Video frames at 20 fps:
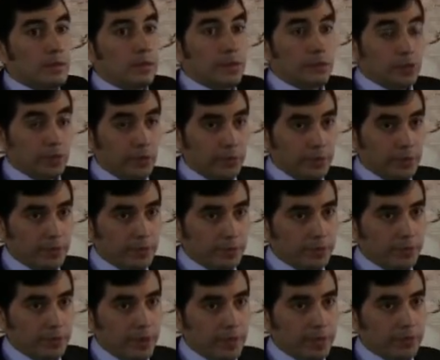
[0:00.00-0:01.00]
The
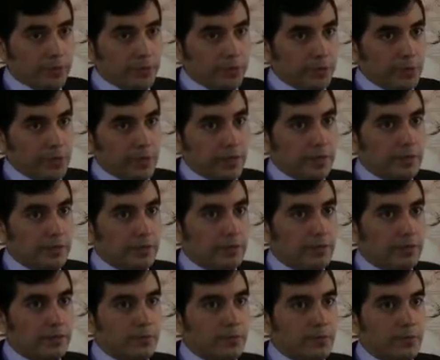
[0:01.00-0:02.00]
12, 520
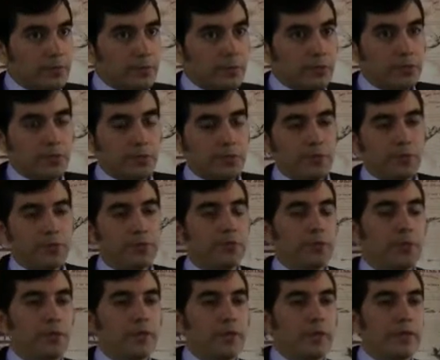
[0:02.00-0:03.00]
to,
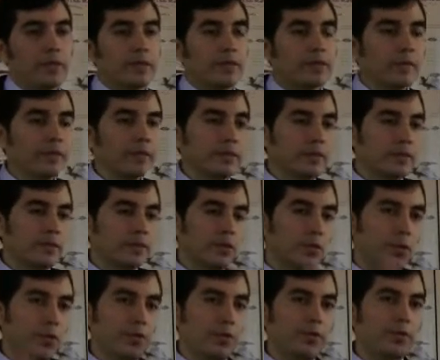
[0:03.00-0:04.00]
for the
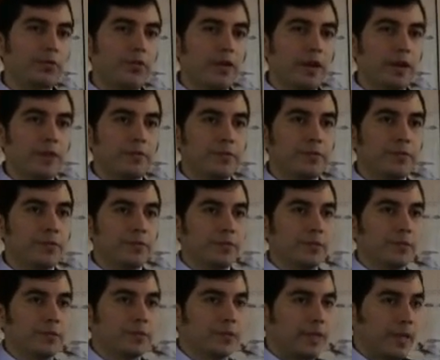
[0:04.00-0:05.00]
northern tribes
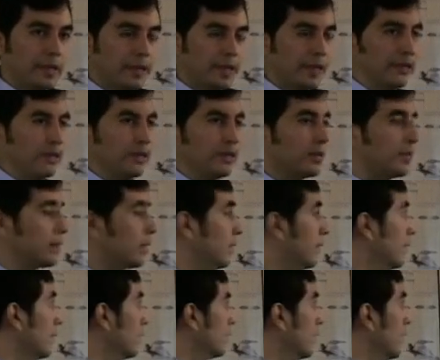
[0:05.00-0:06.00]
that ended in
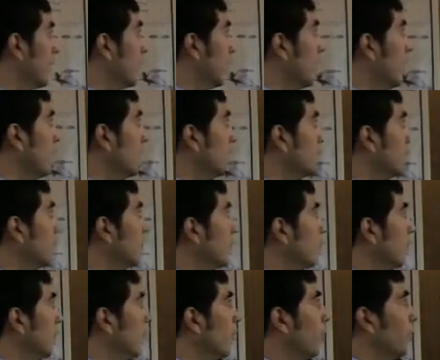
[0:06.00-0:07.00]
1798.
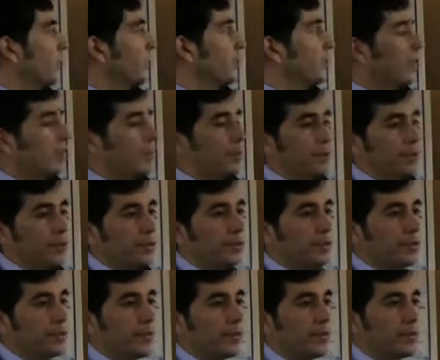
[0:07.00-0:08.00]
What other time
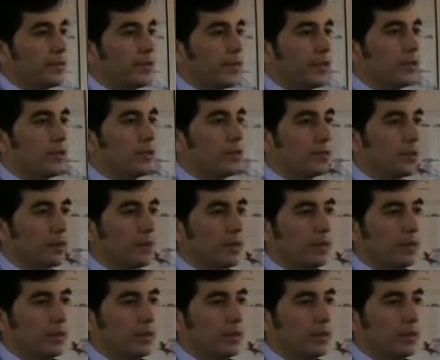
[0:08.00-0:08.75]
period you can recall?